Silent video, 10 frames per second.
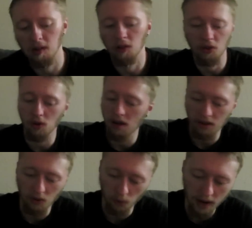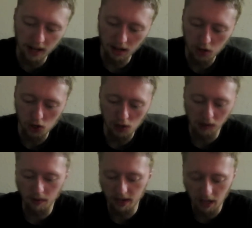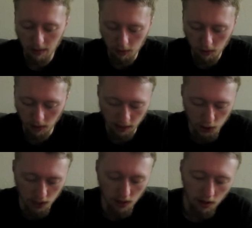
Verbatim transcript: are great additions to my GameCube collection.